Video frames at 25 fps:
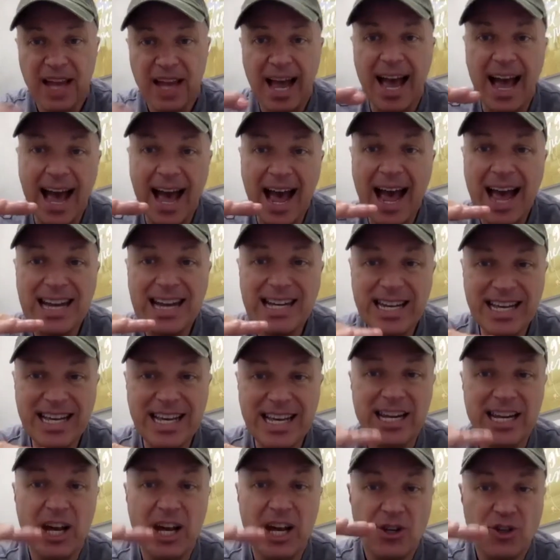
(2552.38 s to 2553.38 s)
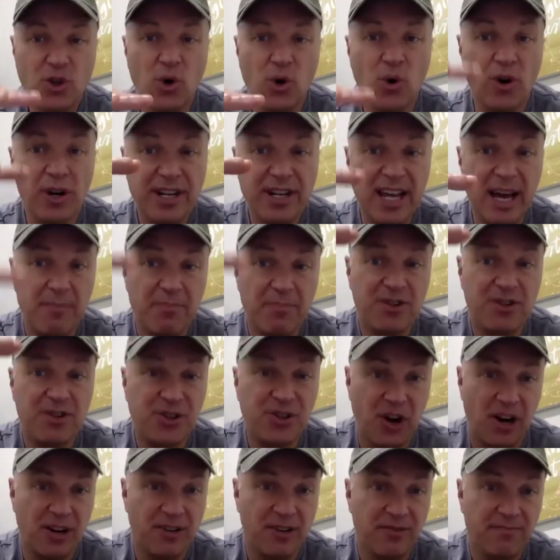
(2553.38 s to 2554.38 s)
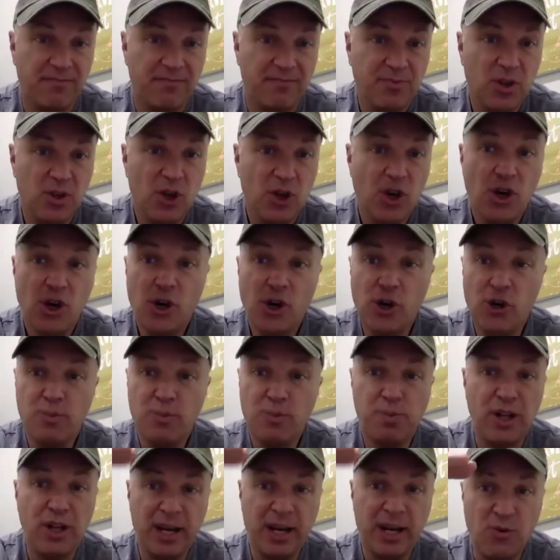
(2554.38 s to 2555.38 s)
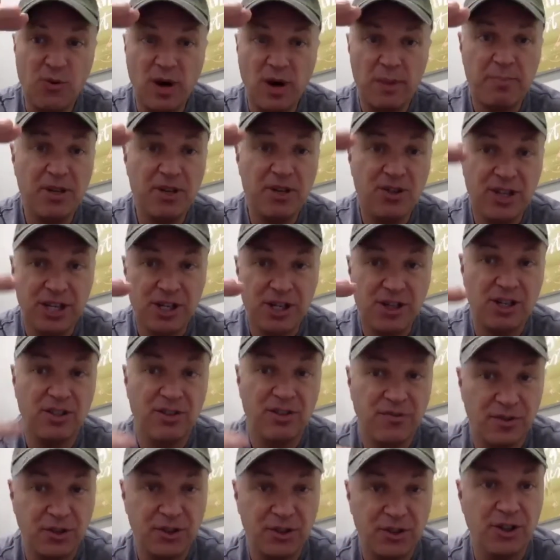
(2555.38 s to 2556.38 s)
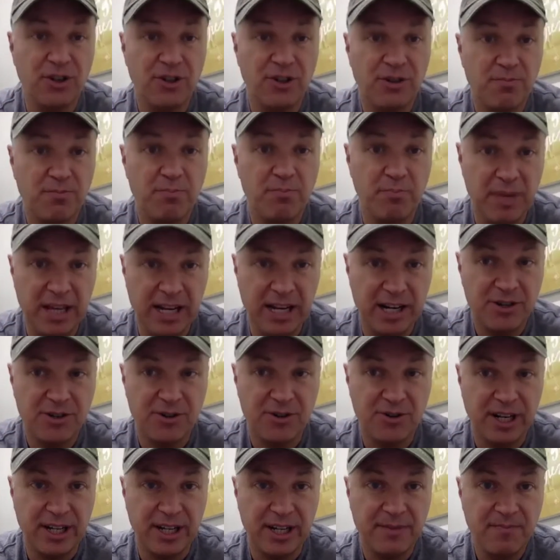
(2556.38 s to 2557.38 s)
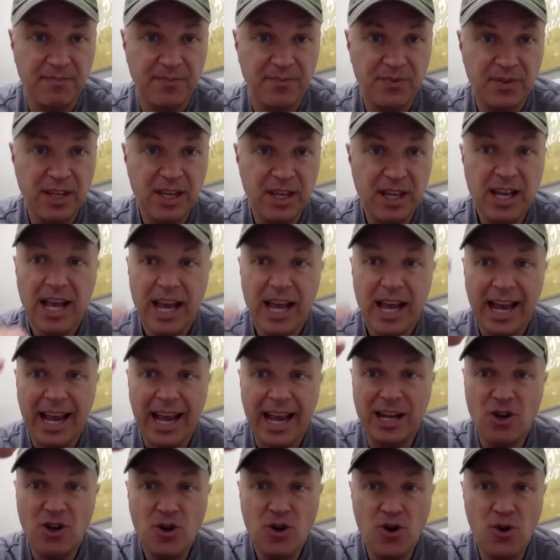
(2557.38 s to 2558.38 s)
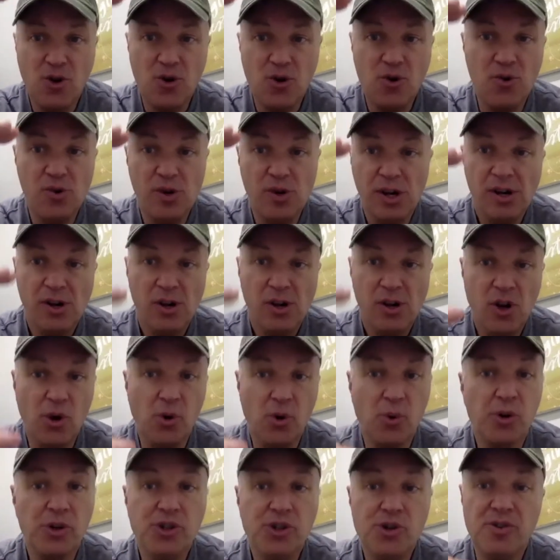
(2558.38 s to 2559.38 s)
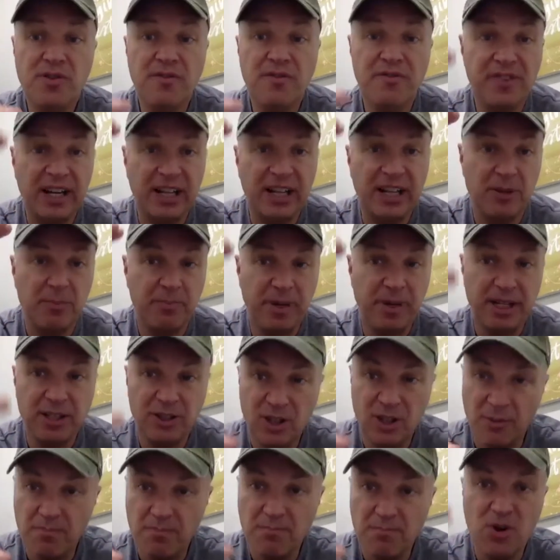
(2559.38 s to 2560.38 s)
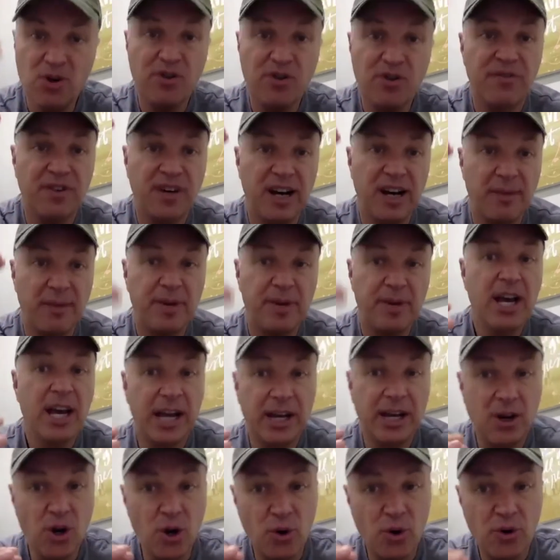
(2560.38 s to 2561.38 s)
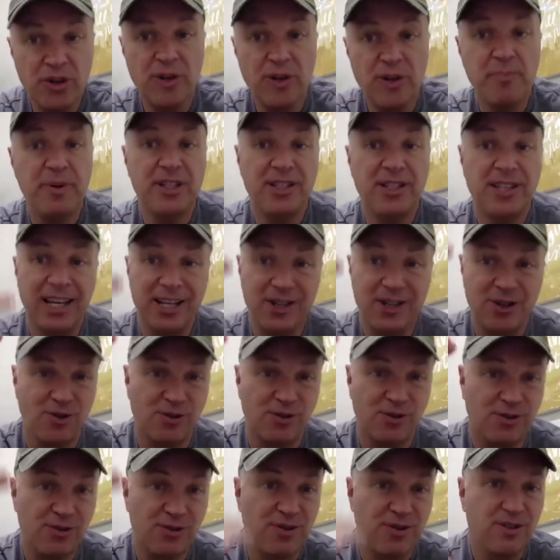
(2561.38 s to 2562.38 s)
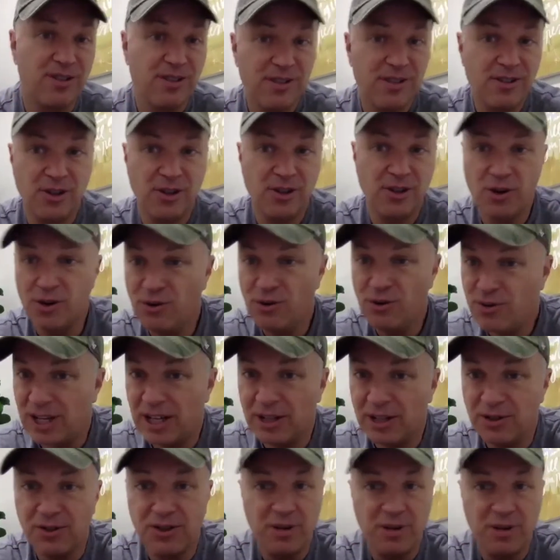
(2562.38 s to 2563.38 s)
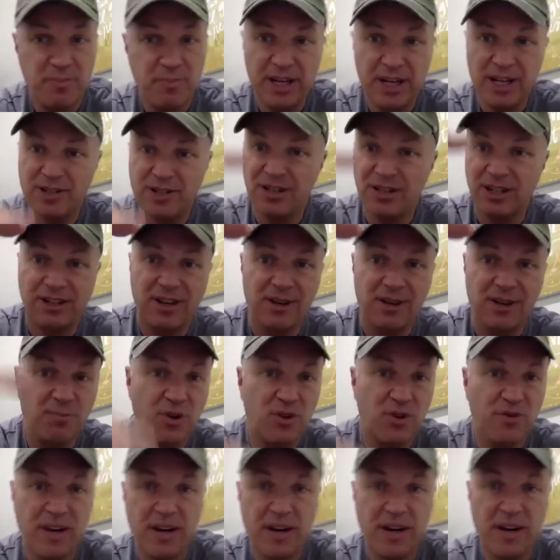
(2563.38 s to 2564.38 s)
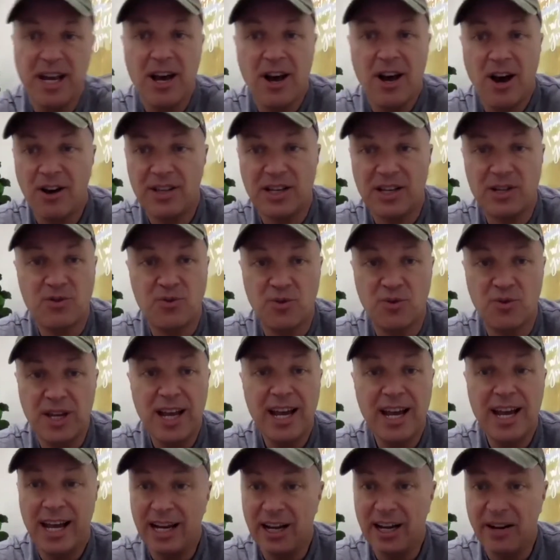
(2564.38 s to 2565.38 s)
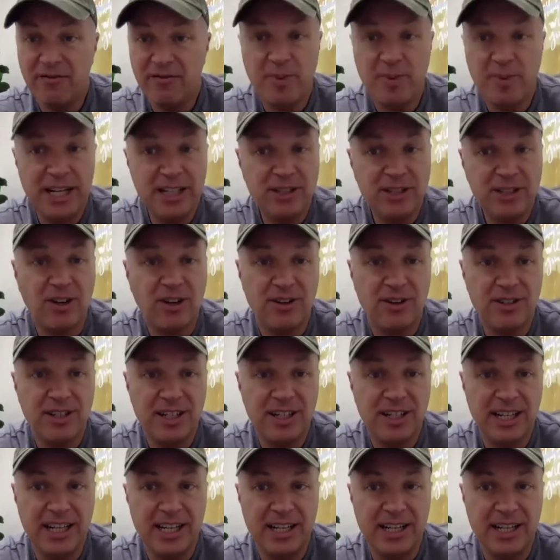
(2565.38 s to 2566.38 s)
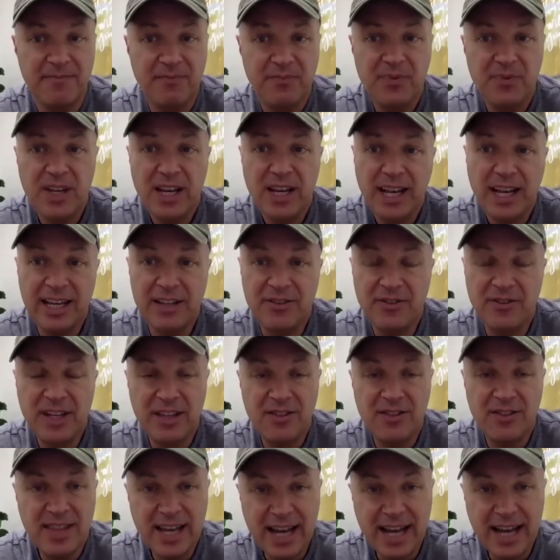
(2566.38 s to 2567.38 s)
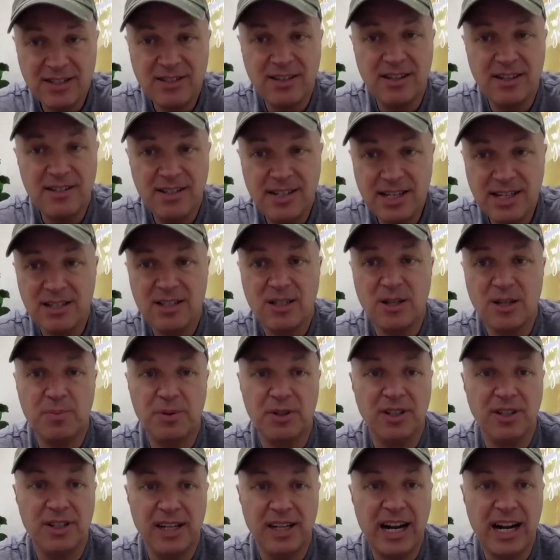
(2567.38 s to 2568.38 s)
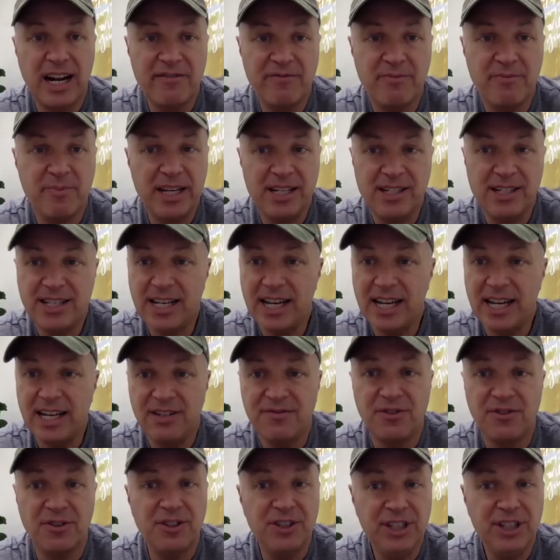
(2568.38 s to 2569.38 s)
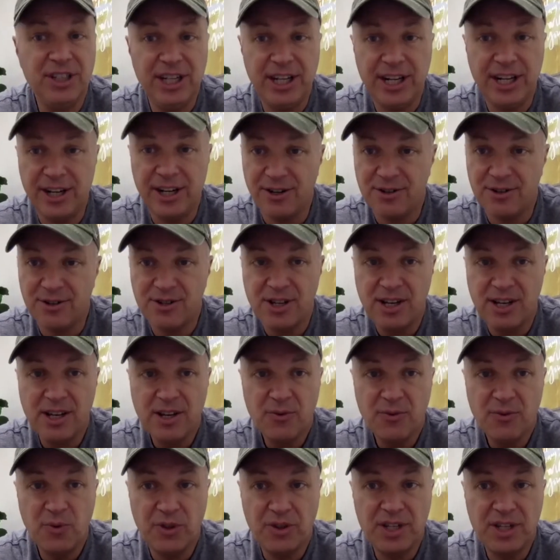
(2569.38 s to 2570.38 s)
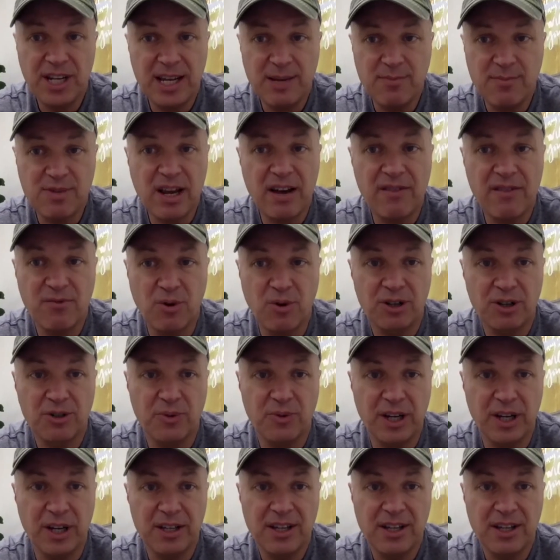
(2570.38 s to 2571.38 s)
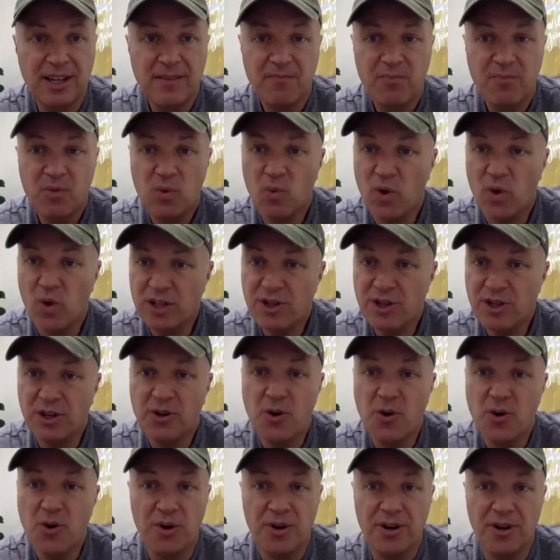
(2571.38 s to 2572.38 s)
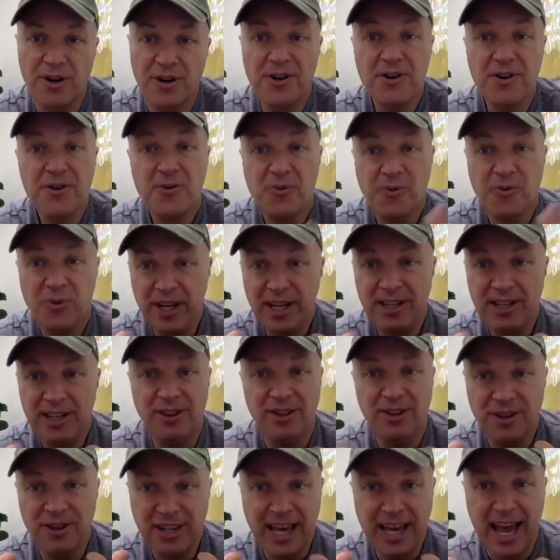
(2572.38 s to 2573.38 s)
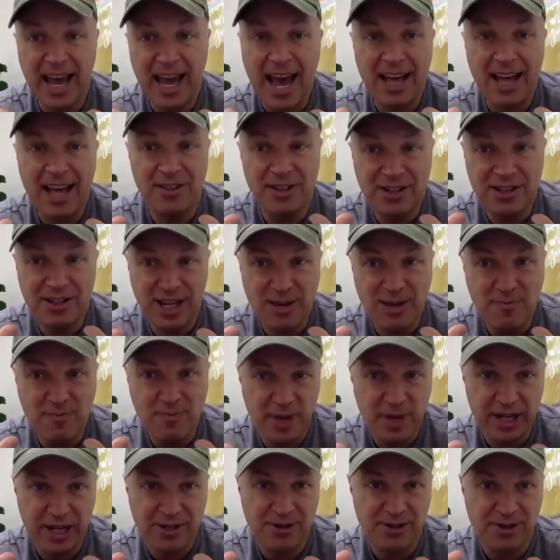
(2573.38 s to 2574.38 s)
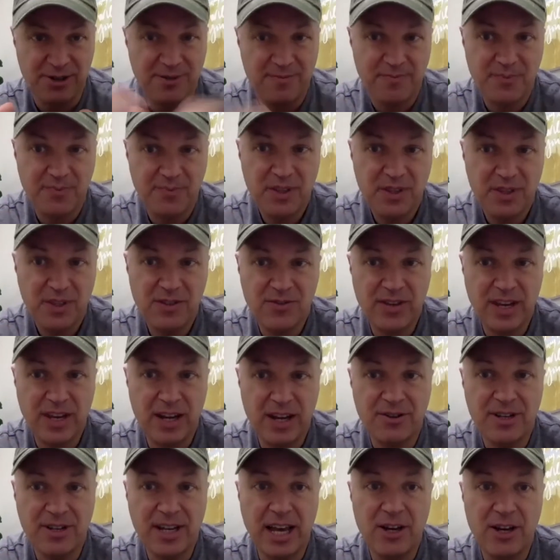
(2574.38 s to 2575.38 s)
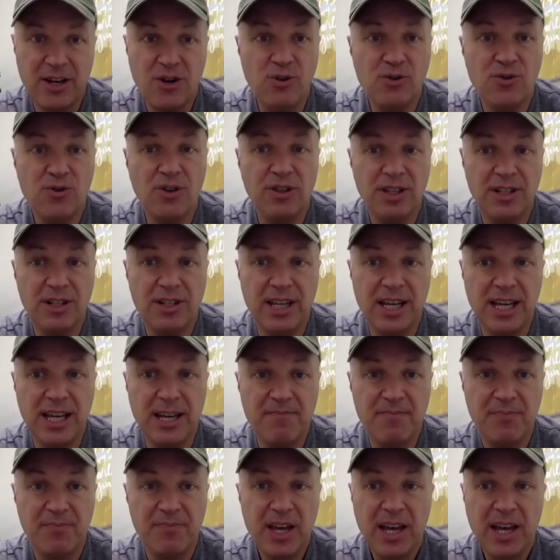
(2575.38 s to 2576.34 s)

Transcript: I need your depth chart. Who's playing what positions for your ministry, and who are you developing to move up, and who are the potentials, who's sitting on the bench that could move up, all that sort of, and everybody turned it in. And then that's a discipline that I've maintained for years with teams I've worked with. Once a quarter, we look at the team picture and say, okay, who's on the team?